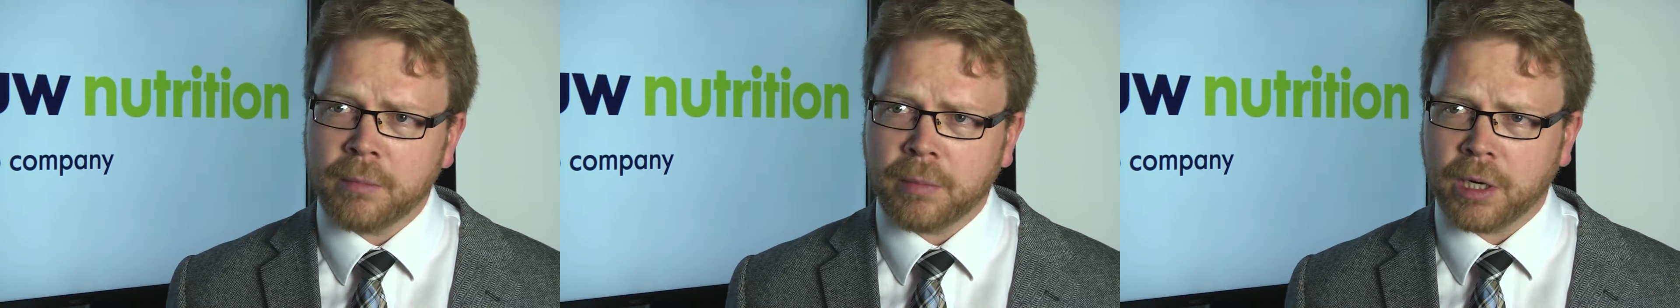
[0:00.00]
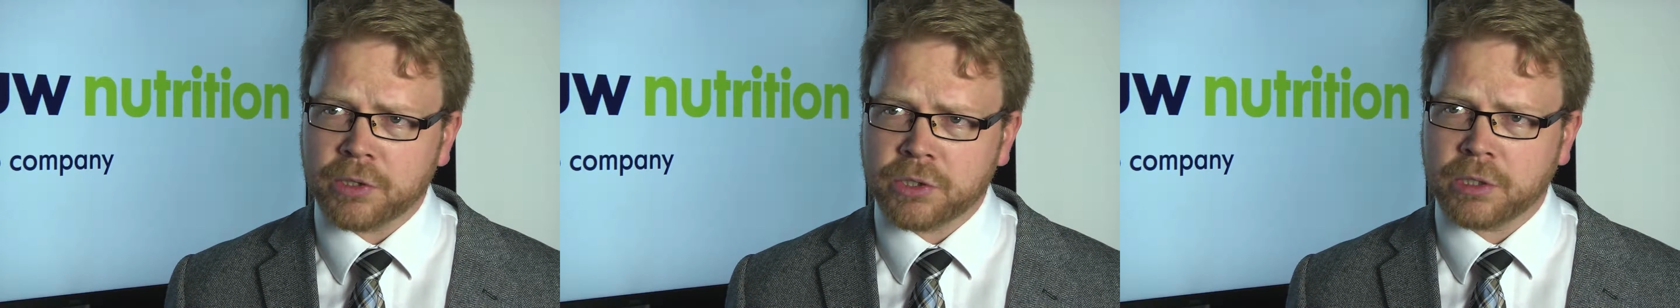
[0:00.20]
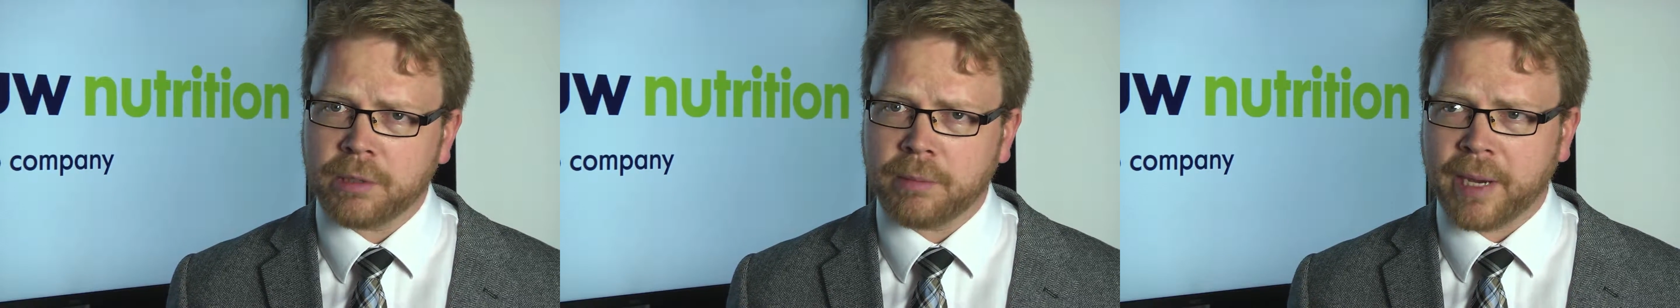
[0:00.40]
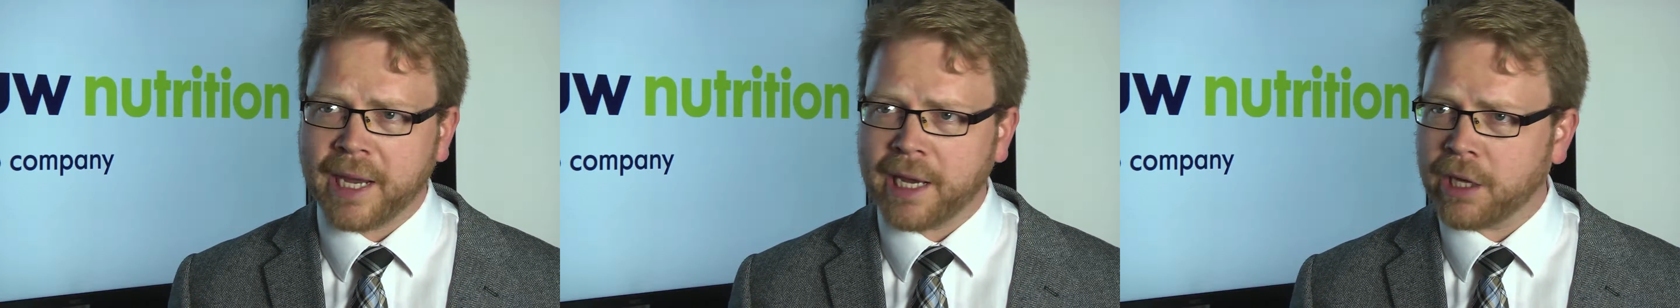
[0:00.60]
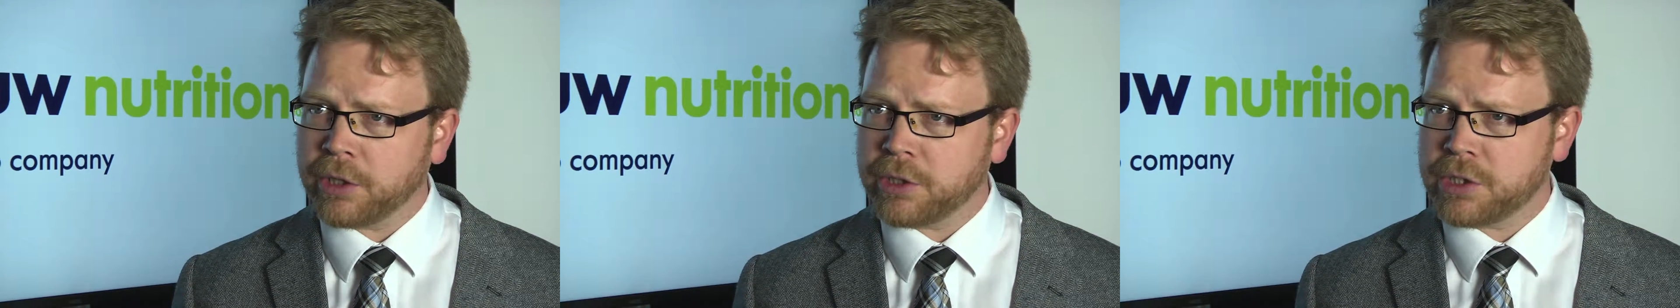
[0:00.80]
but also the
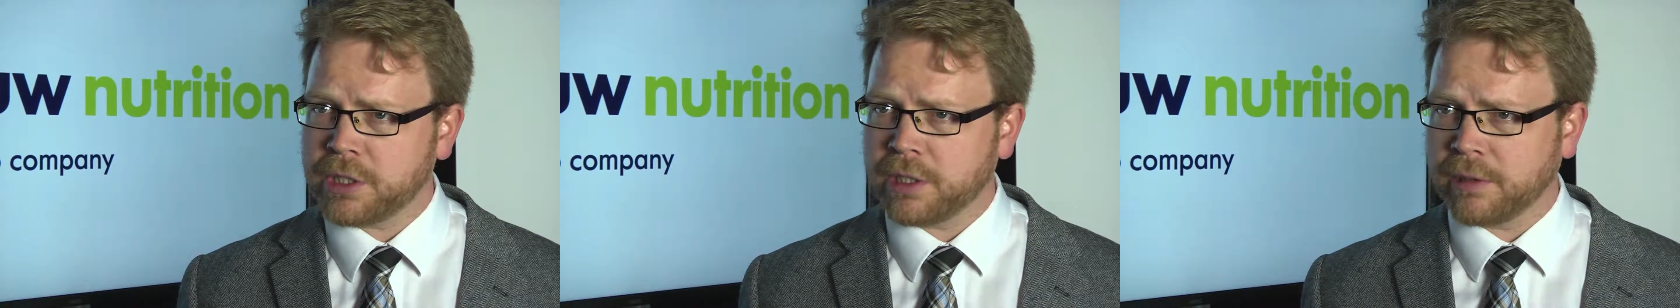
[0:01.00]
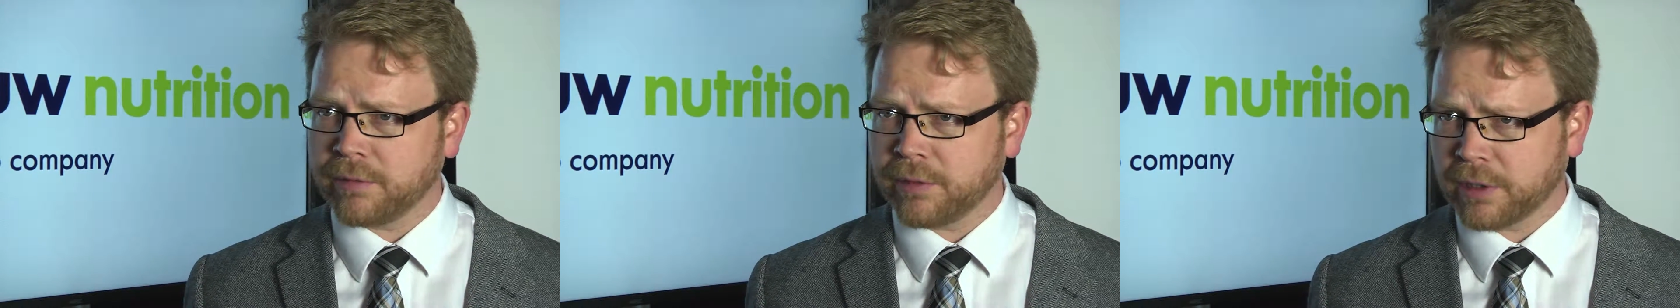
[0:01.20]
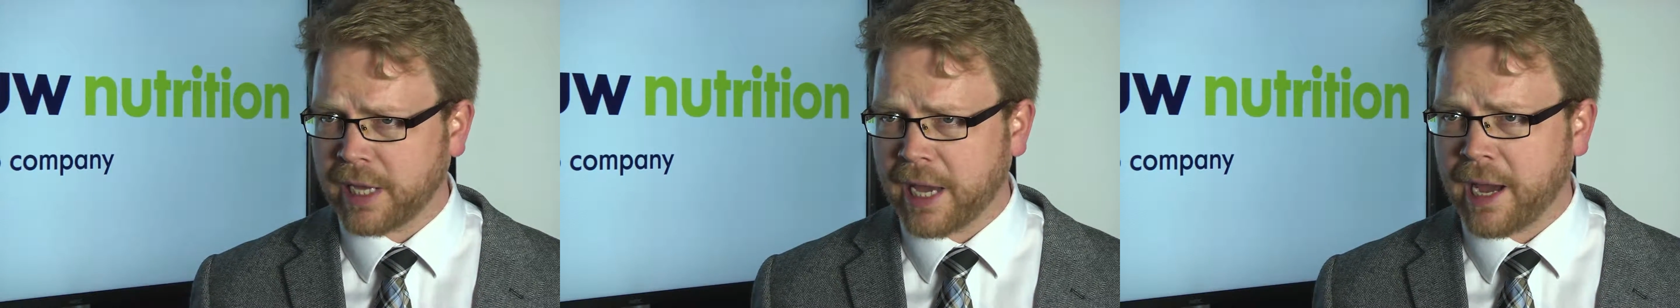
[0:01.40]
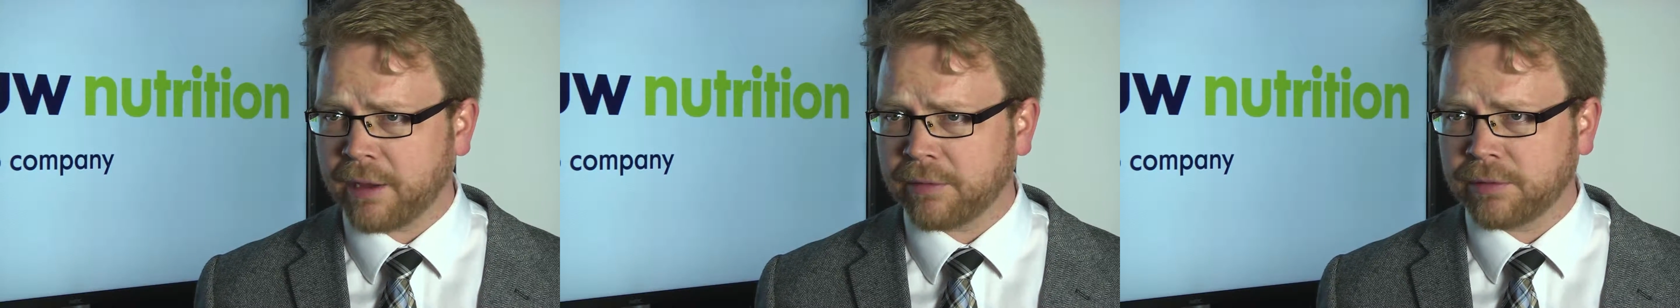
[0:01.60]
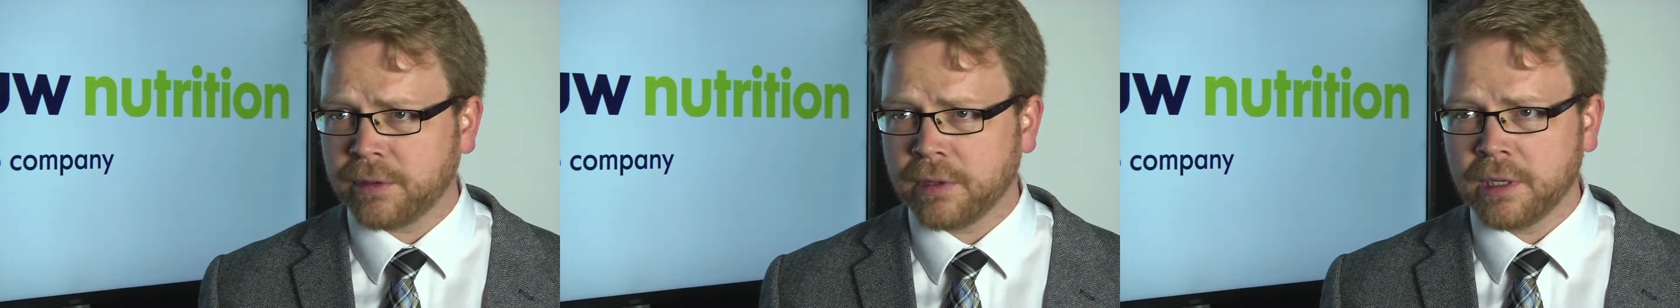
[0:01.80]
biology of the
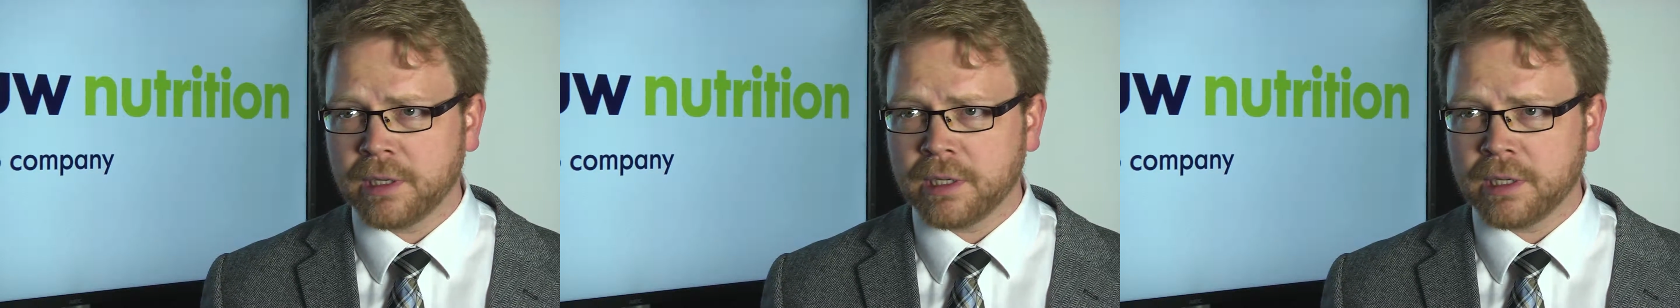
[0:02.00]
calf.